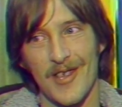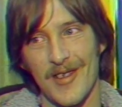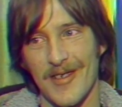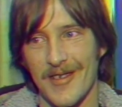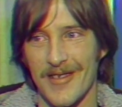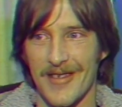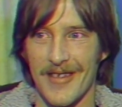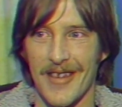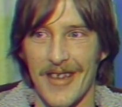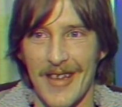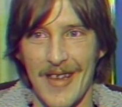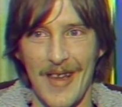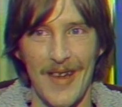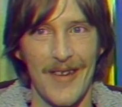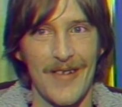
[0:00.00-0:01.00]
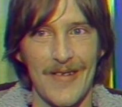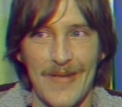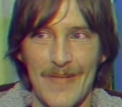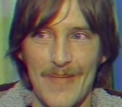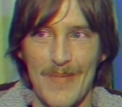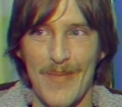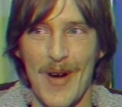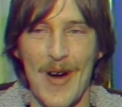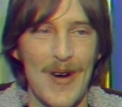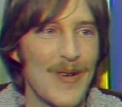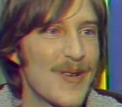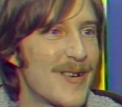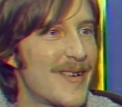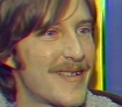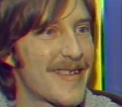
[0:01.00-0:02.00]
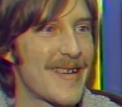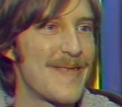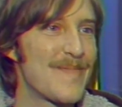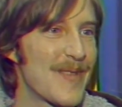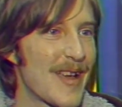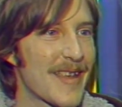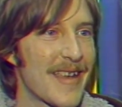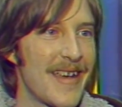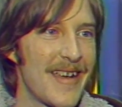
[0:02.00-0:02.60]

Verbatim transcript: Just pray, borrow, or something like